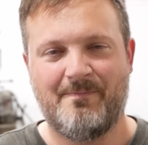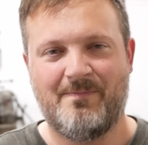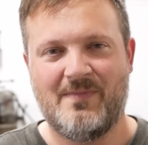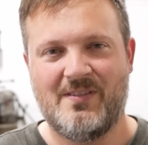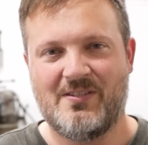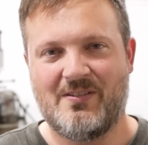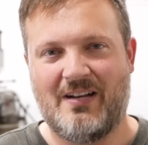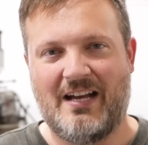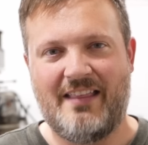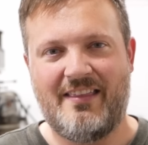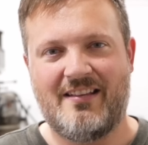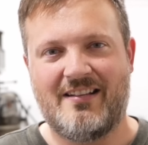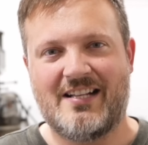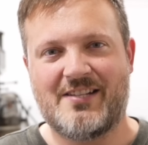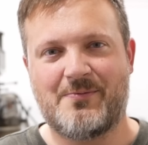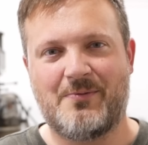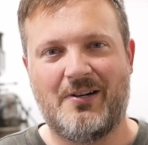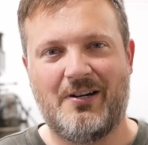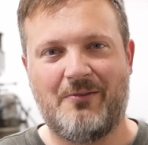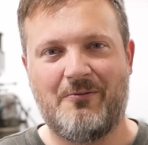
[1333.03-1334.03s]
So I think
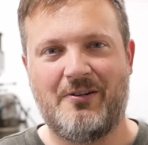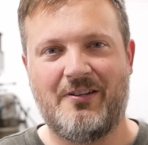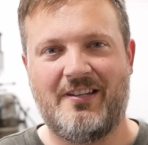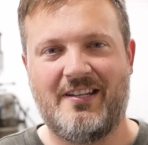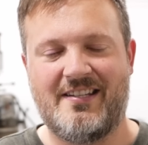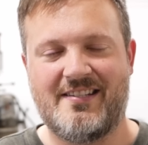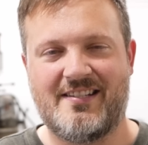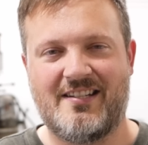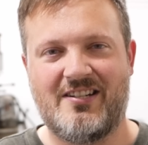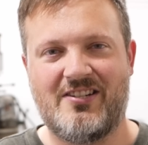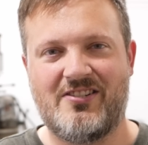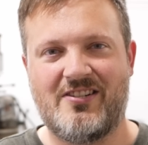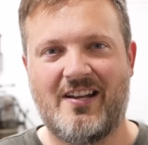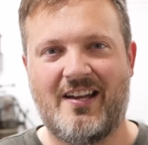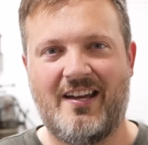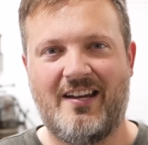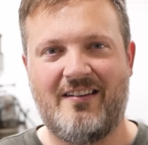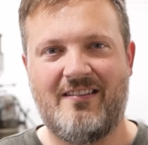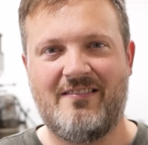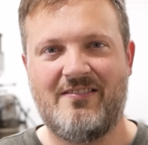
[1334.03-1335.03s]
that's where it really is going to
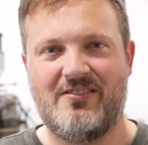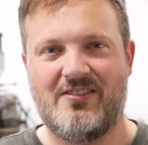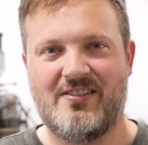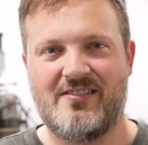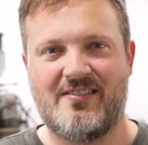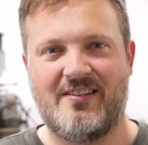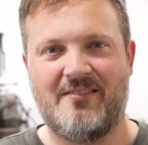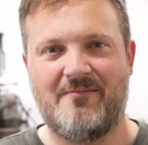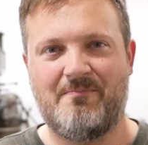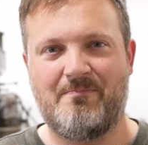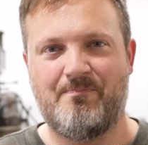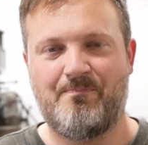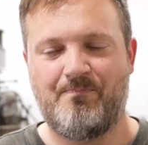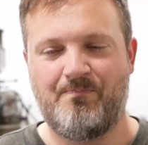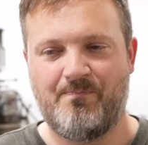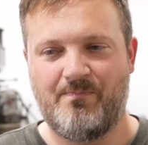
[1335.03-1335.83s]
shine, just in,